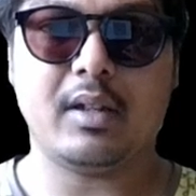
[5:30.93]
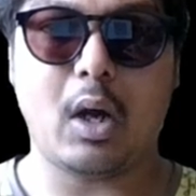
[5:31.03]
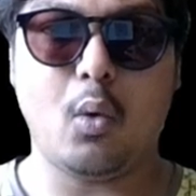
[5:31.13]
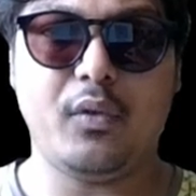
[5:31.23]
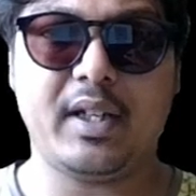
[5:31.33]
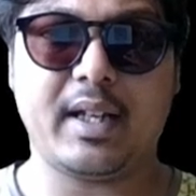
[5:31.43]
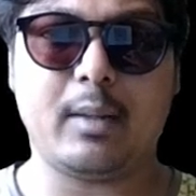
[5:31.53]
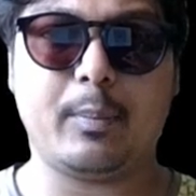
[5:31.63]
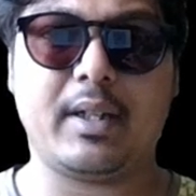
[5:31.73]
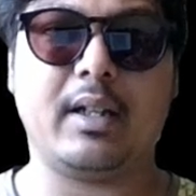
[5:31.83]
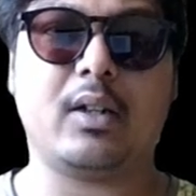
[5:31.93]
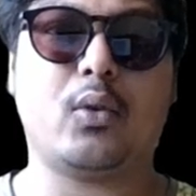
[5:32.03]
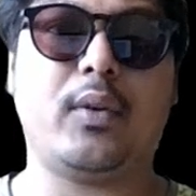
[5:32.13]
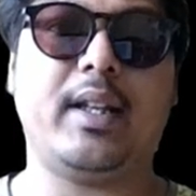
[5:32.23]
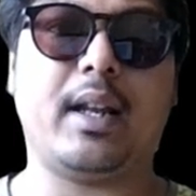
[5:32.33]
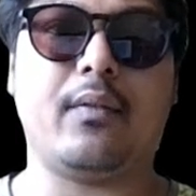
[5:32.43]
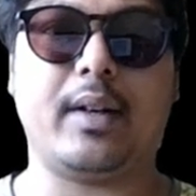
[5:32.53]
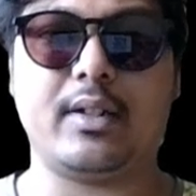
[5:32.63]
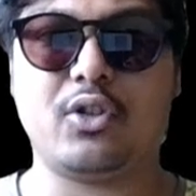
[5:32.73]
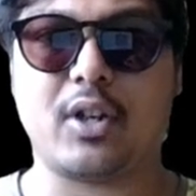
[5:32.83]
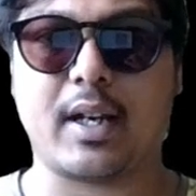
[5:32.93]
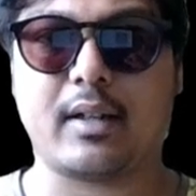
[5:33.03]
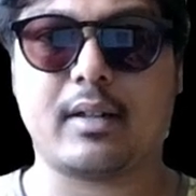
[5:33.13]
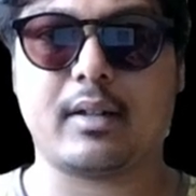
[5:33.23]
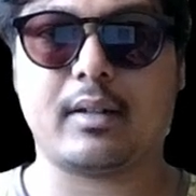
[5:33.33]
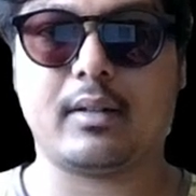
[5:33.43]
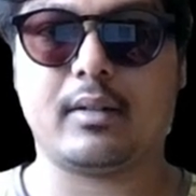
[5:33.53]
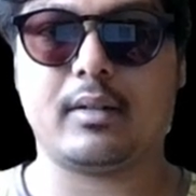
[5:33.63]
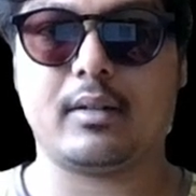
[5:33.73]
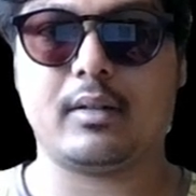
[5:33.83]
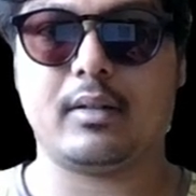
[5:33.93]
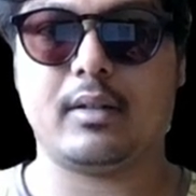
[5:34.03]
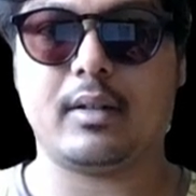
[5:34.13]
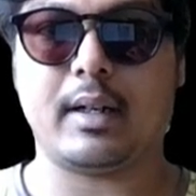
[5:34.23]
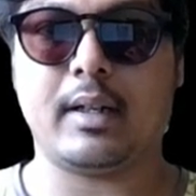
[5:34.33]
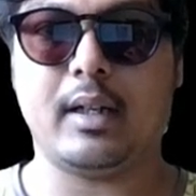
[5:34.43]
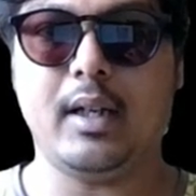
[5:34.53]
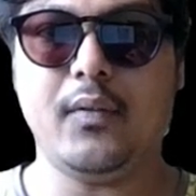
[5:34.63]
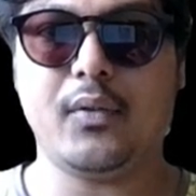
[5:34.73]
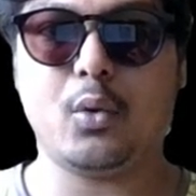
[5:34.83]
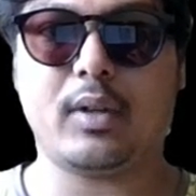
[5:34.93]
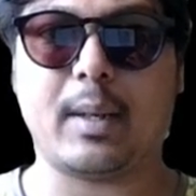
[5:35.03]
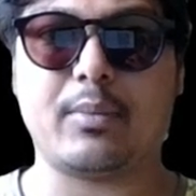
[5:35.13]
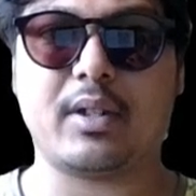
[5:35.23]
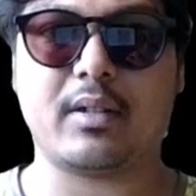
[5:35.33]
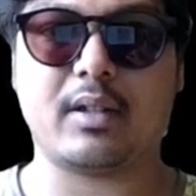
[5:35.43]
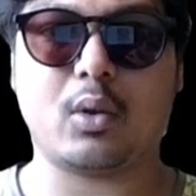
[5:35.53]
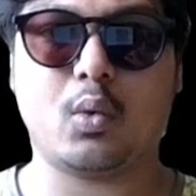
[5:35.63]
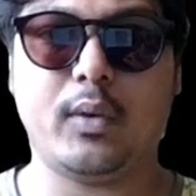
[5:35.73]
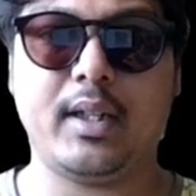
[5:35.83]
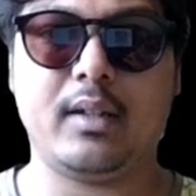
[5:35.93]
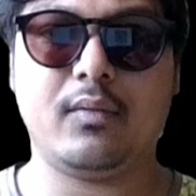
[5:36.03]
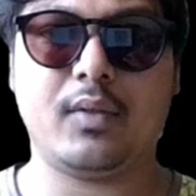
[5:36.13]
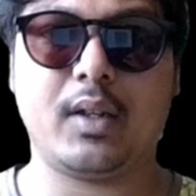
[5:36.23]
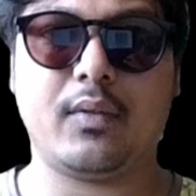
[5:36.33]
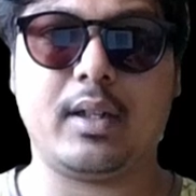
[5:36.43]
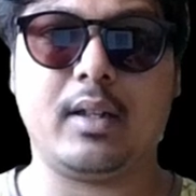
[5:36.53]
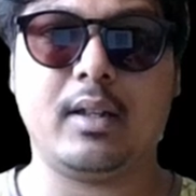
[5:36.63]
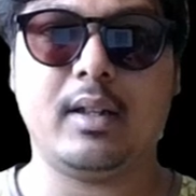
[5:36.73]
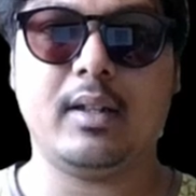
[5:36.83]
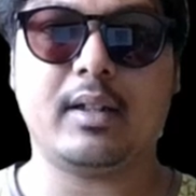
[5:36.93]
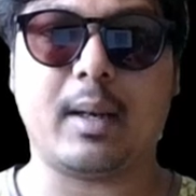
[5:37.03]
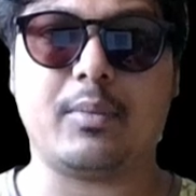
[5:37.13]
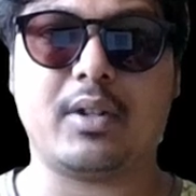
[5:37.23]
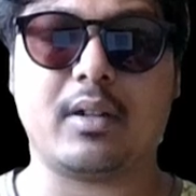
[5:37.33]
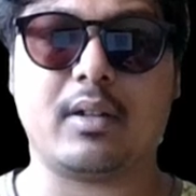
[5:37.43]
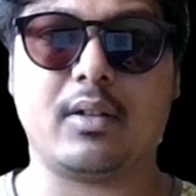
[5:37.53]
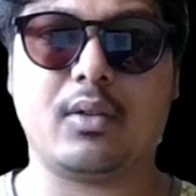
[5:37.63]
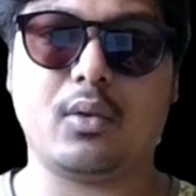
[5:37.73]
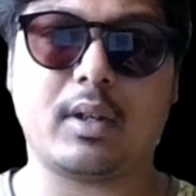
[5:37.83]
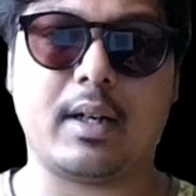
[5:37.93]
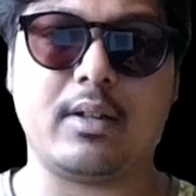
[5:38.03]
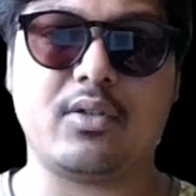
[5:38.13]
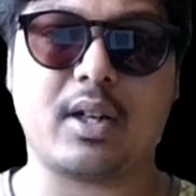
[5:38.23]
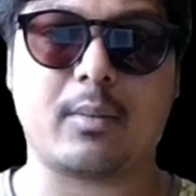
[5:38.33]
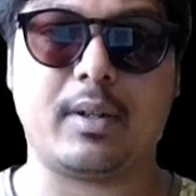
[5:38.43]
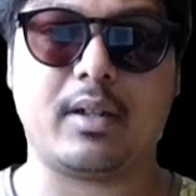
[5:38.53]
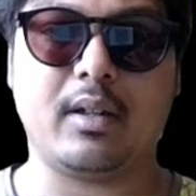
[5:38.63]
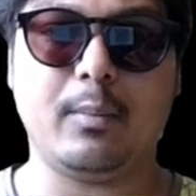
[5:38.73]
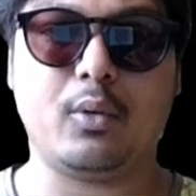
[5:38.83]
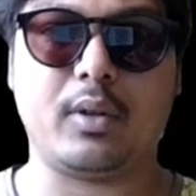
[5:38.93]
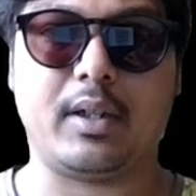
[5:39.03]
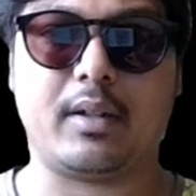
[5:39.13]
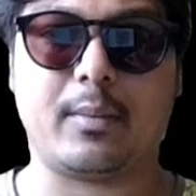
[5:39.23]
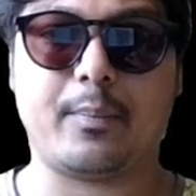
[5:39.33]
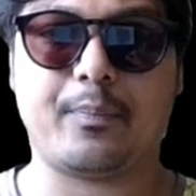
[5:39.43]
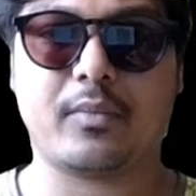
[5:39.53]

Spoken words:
Now we can play queen f8 check, and if rook captures the queen, we will capture the rook and checkmate the opponent.